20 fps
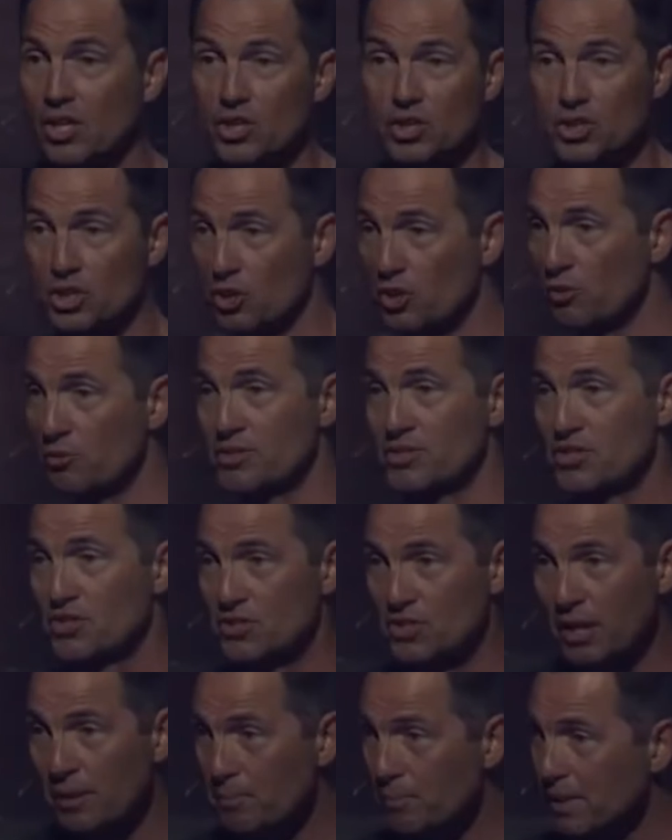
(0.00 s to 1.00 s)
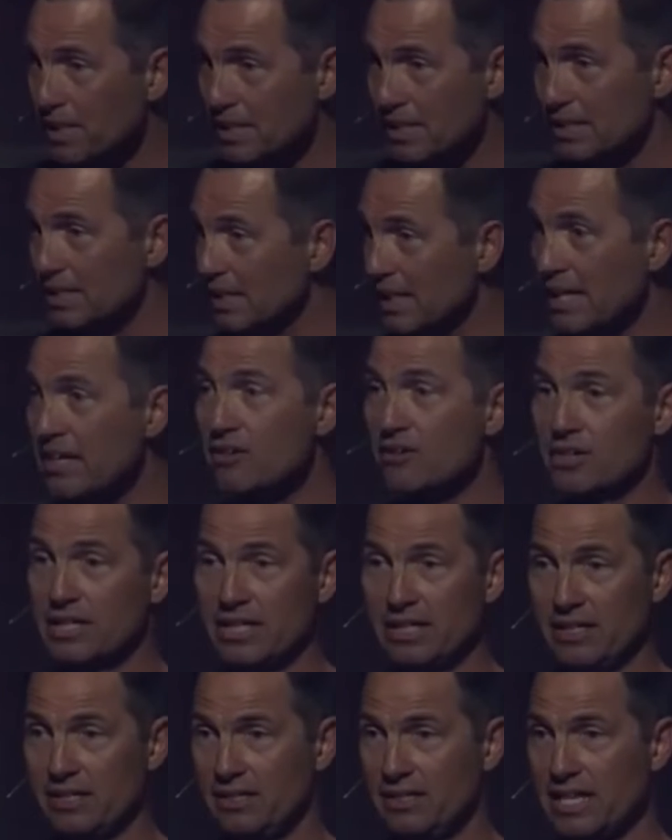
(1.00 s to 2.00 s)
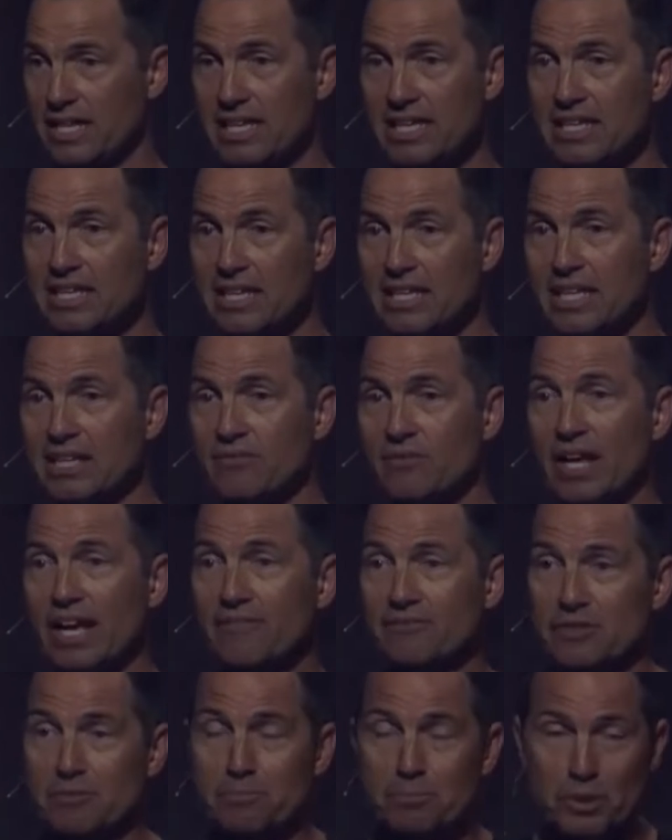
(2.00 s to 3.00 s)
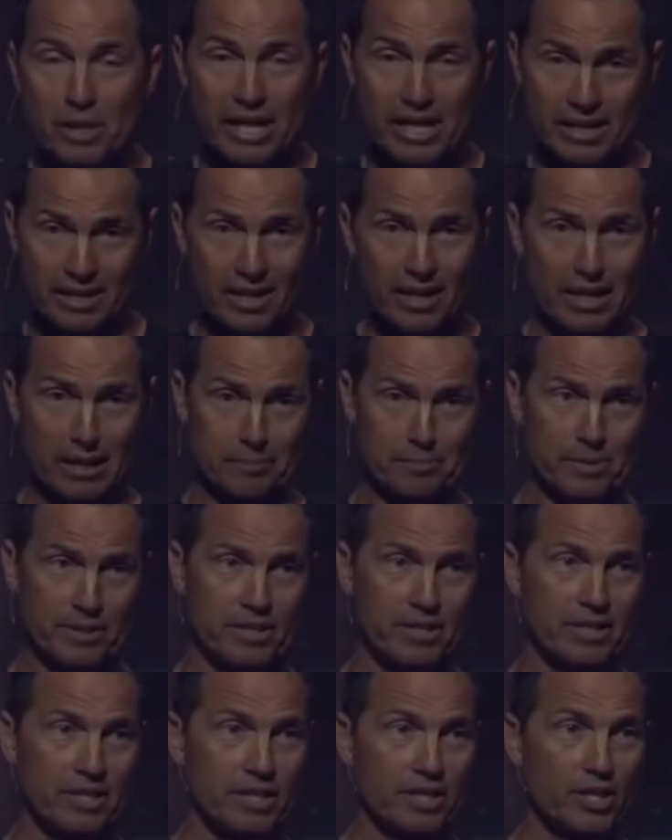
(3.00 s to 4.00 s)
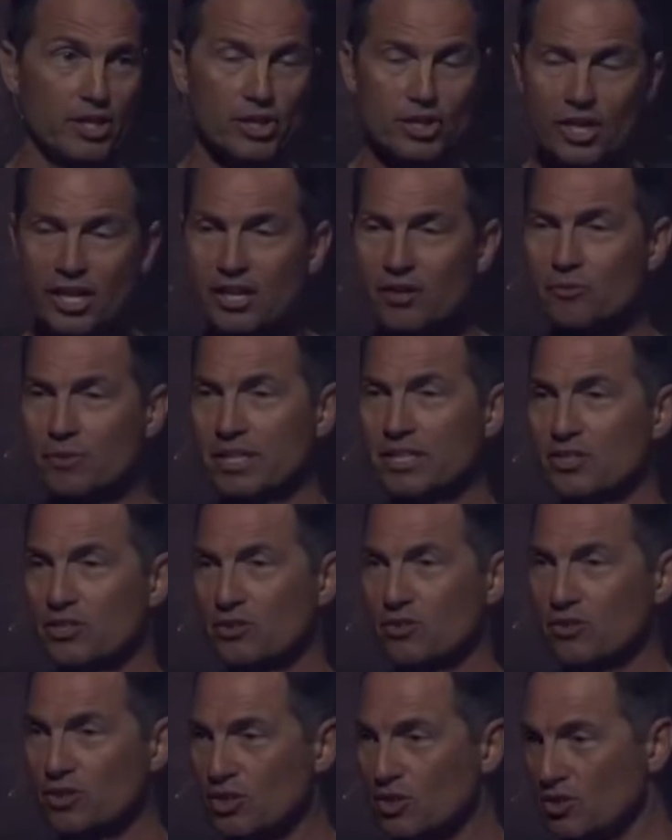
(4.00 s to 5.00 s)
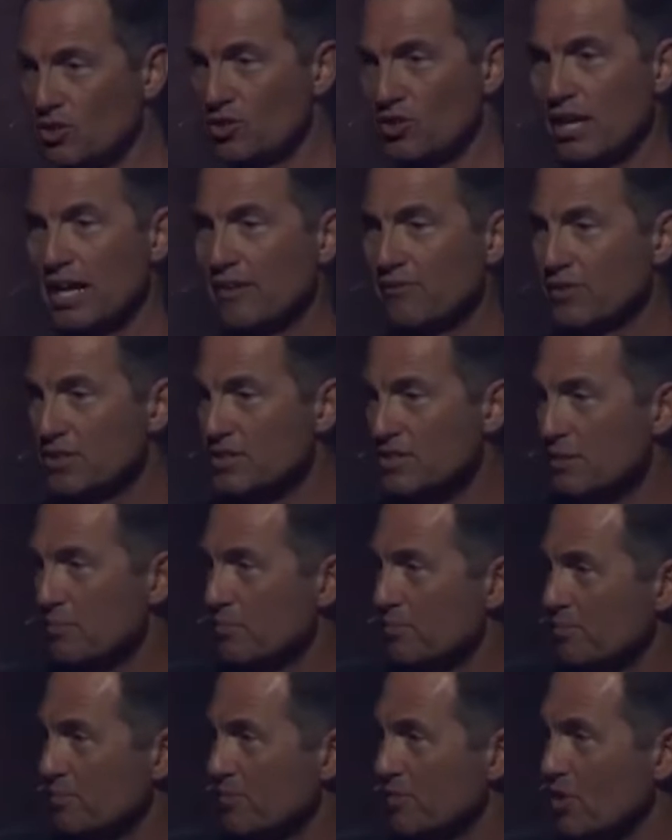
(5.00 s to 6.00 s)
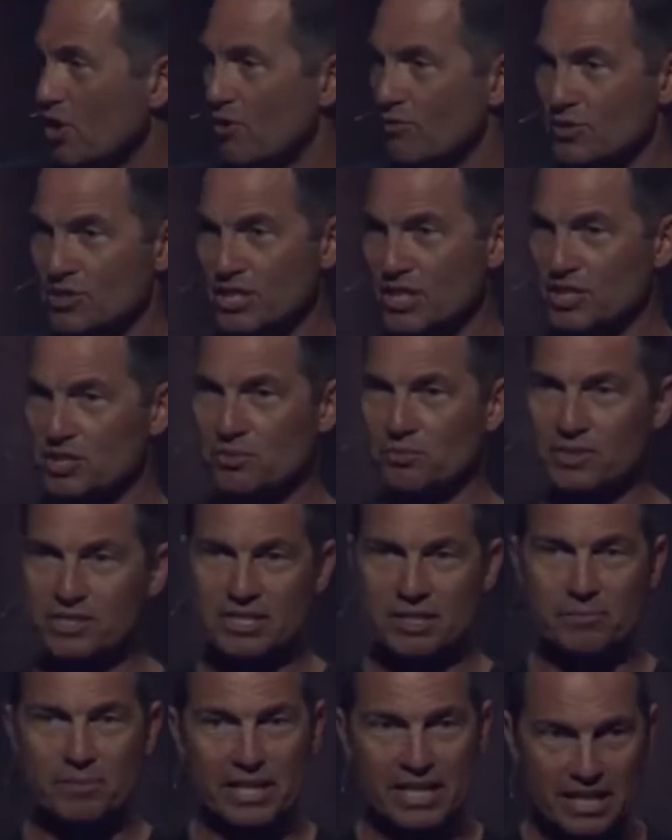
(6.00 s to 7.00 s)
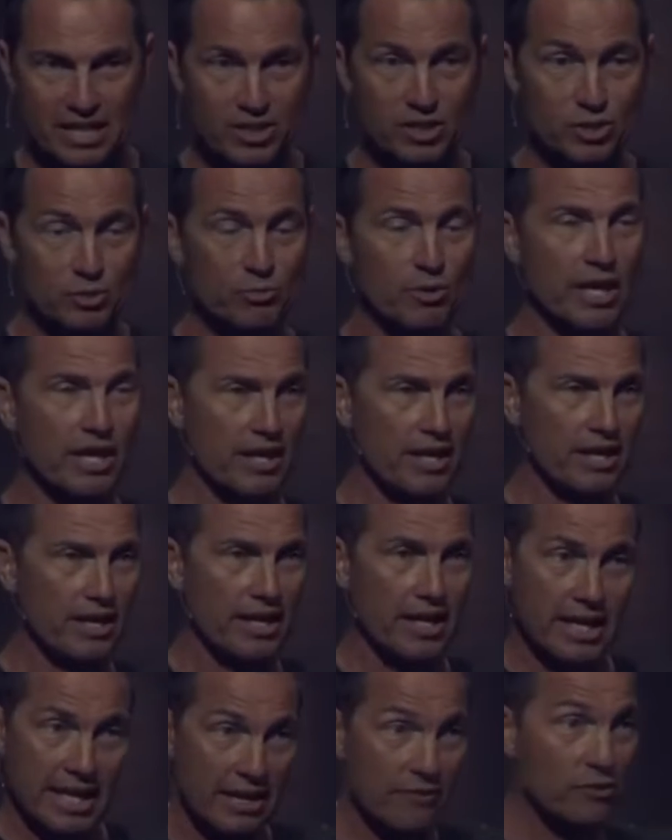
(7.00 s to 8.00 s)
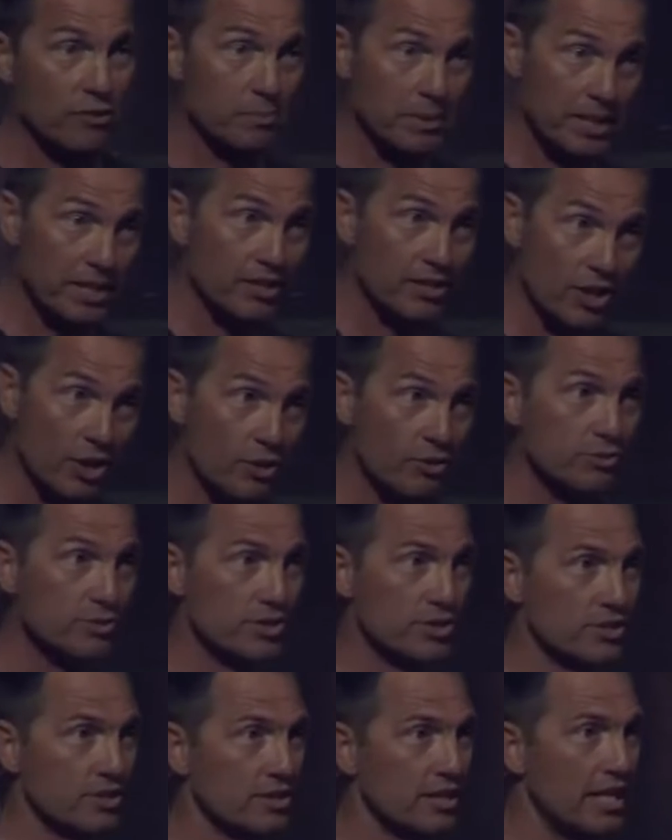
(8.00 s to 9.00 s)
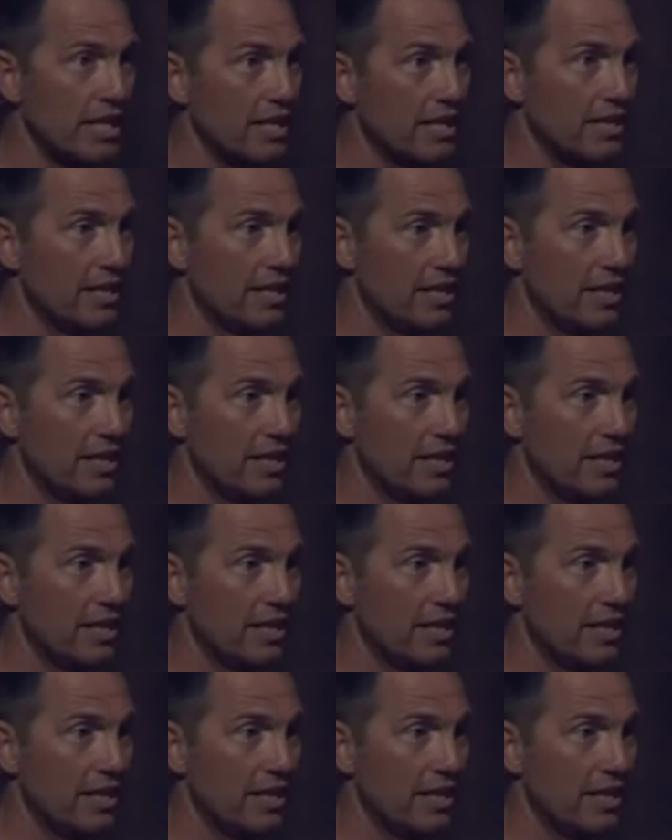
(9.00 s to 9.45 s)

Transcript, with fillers: So there was some clarity. Like he didn't even have to bring it up. You know how when you you're having some conversation with somebody and you and everybody knows, like